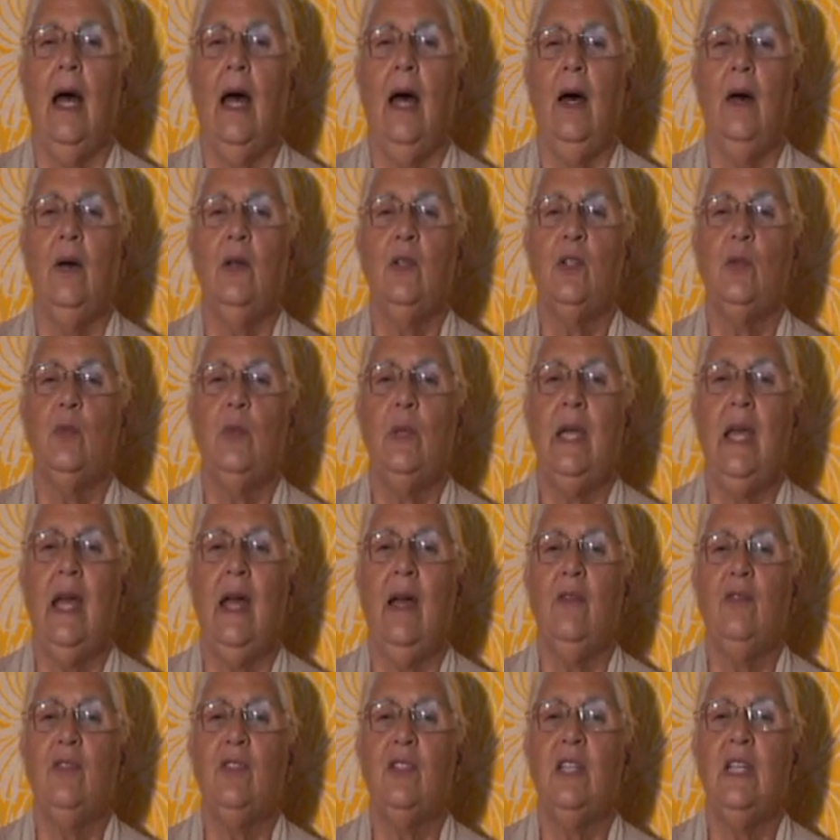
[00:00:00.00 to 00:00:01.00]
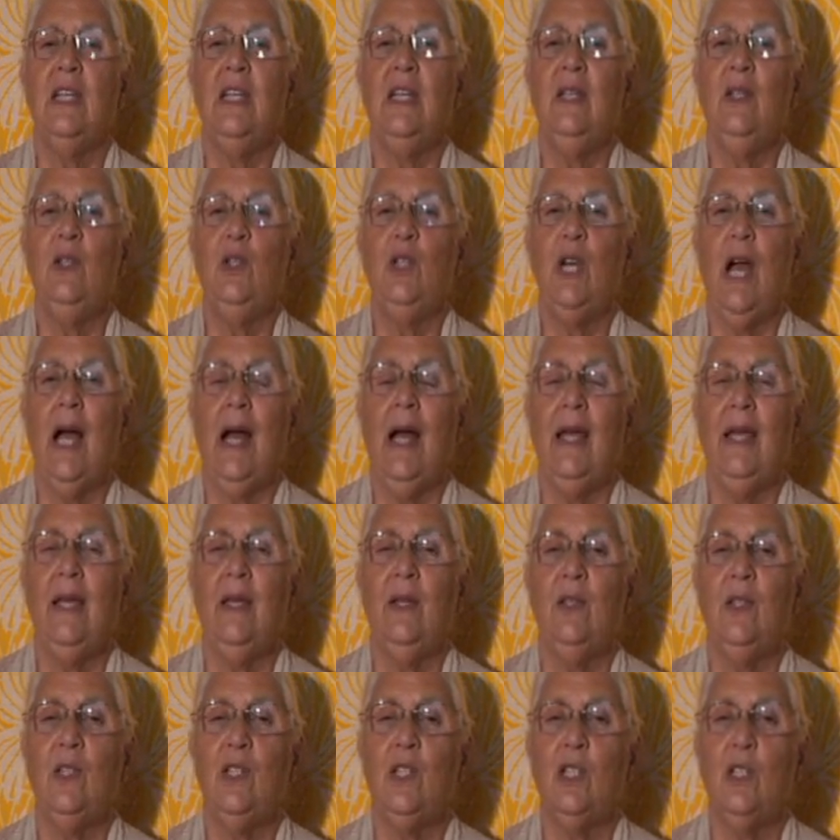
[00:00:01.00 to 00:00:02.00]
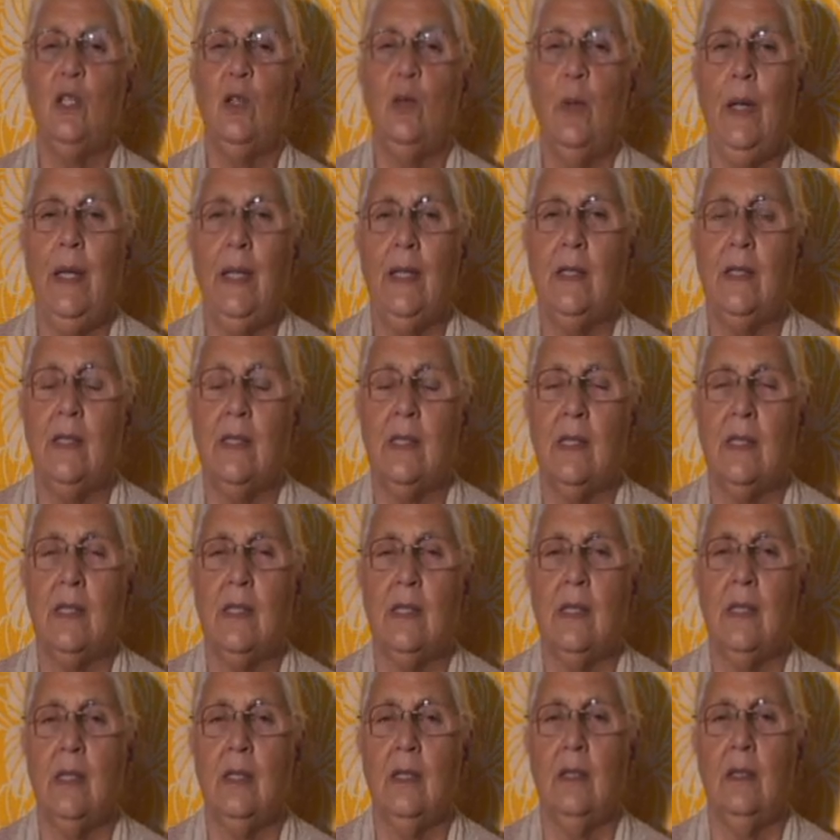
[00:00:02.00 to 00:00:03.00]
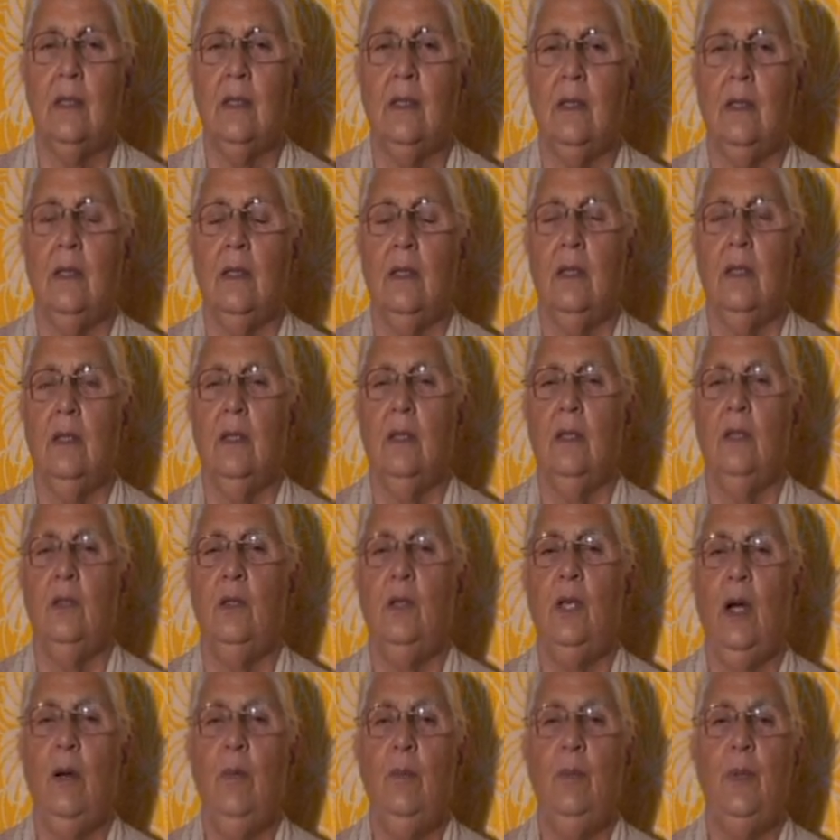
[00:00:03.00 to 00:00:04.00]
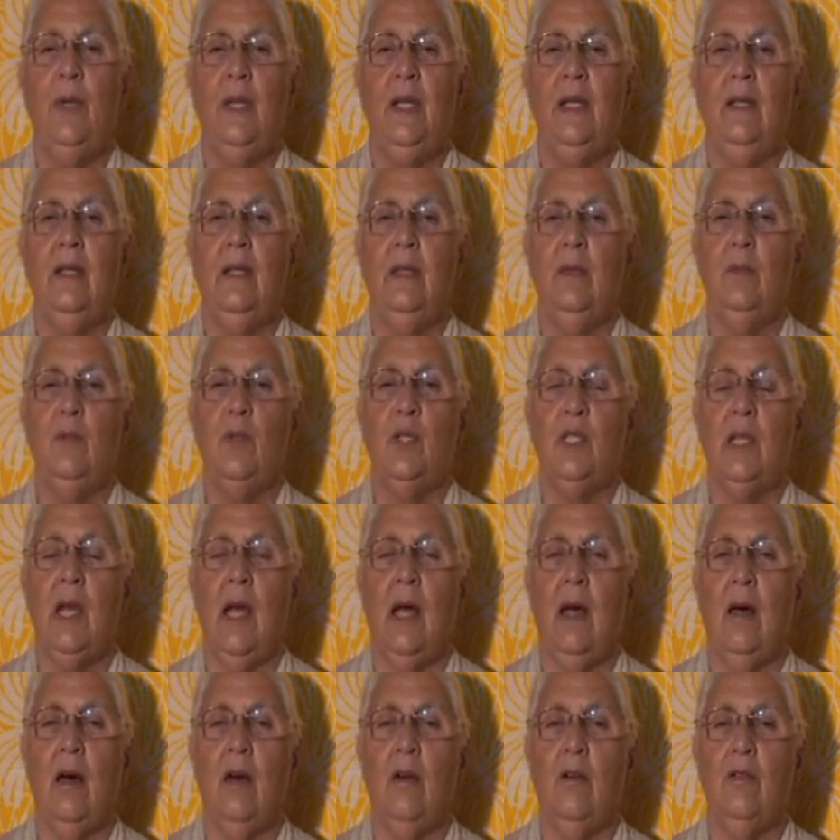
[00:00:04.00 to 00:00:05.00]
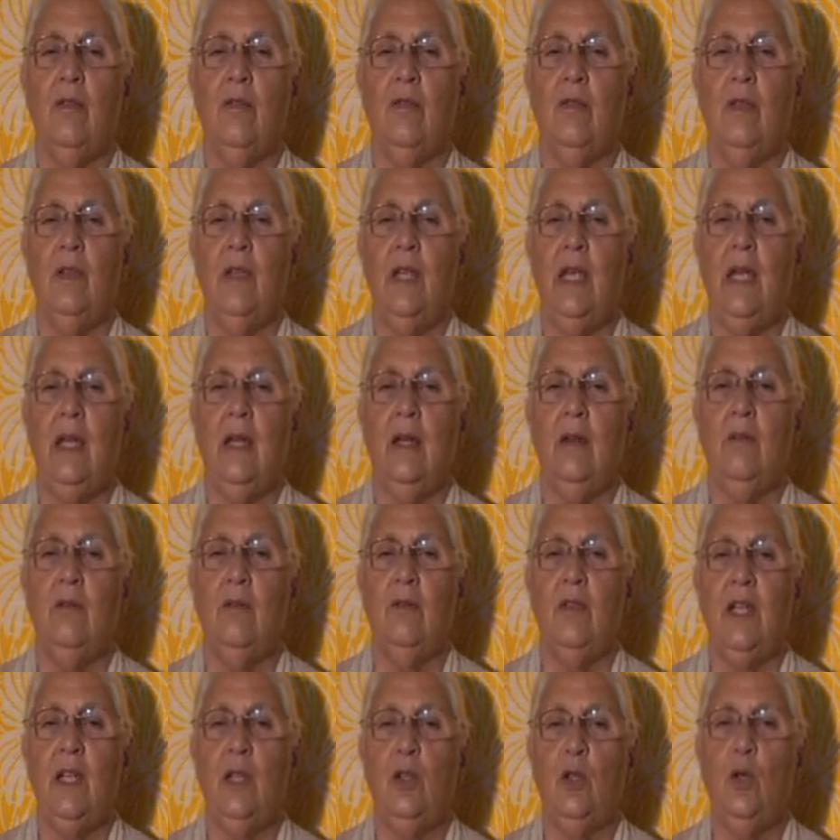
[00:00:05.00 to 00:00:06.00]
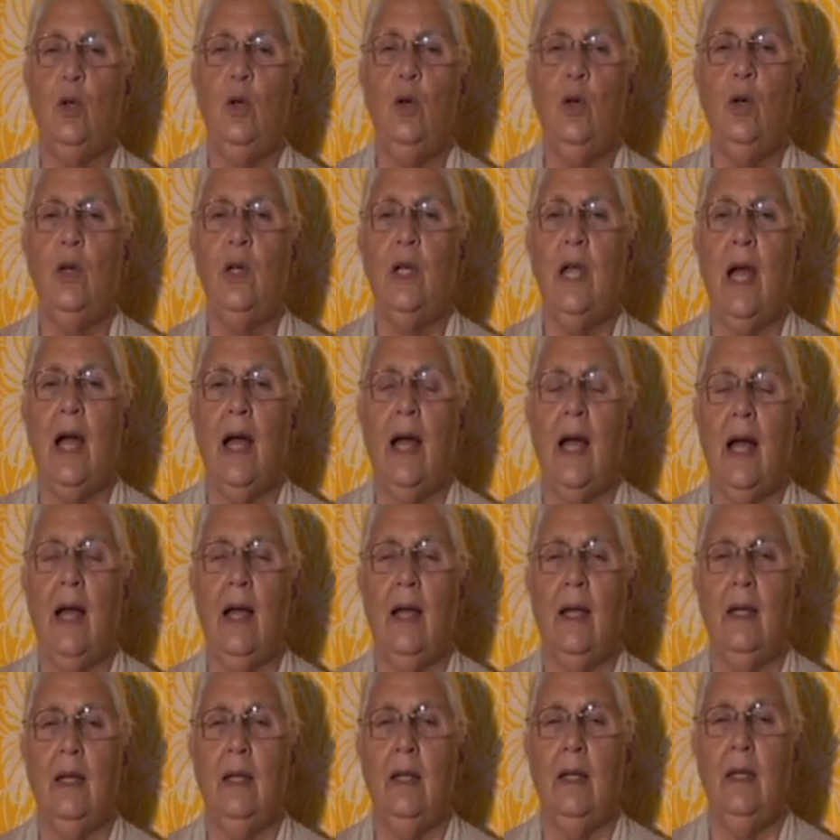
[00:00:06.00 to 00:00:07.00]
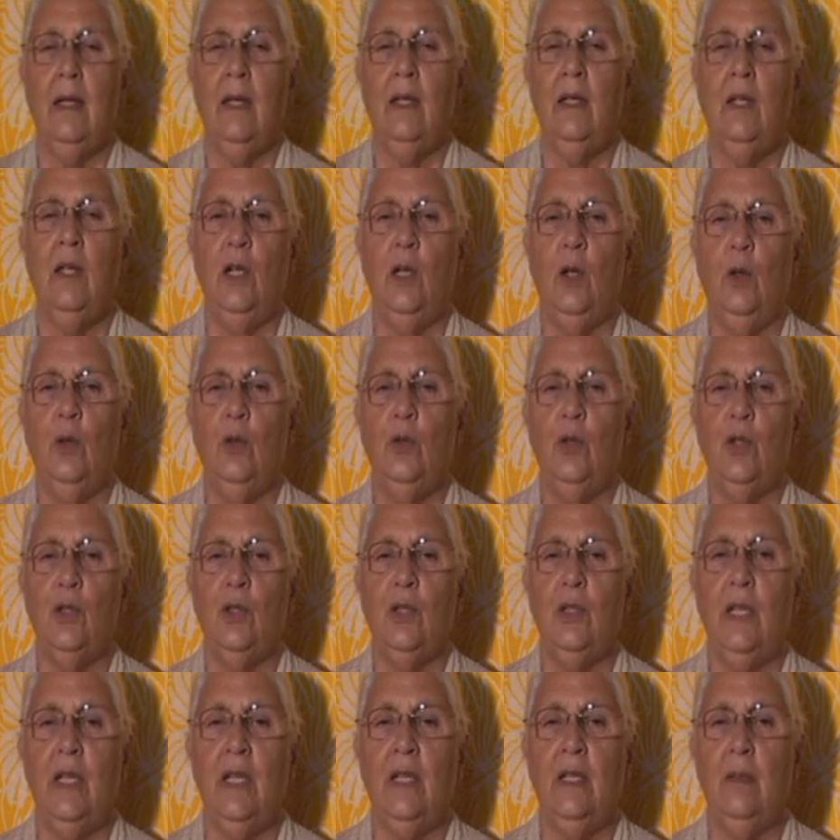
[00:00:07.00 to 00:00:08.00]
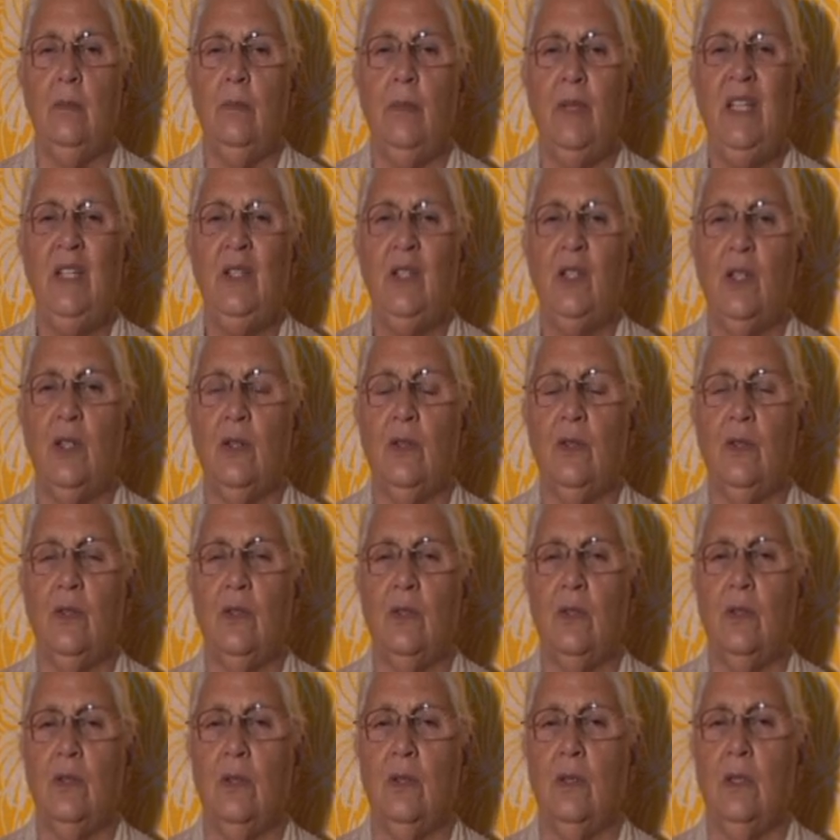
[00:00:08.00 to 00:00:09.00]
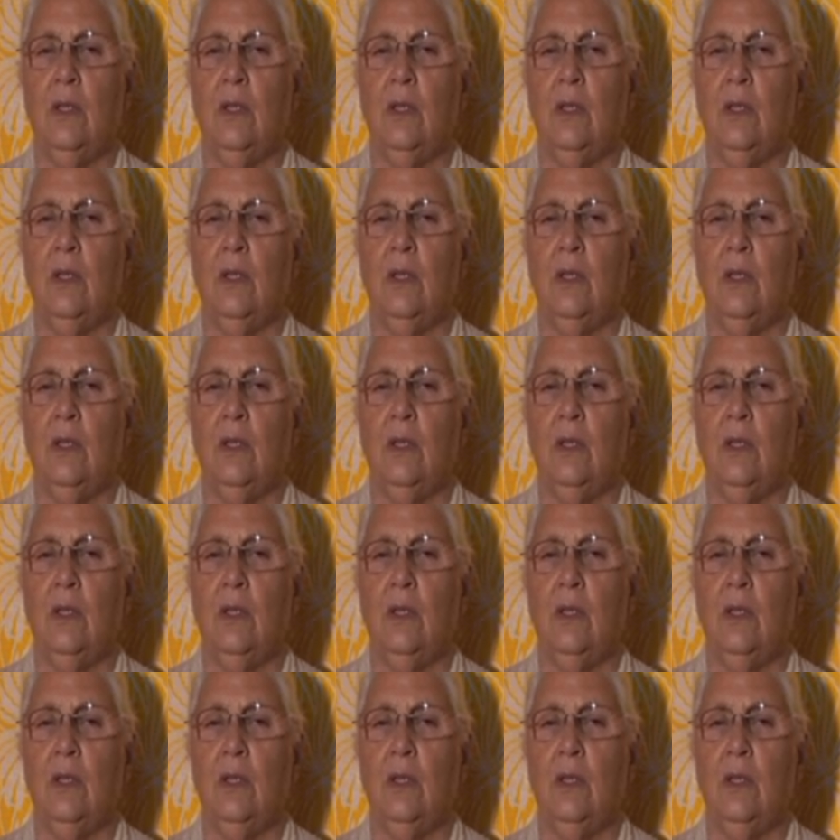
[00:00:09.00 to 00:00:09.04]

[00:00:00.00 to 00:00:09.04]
As we have seen giant squids dumping themselves near Victoria in the ocean near the beaches.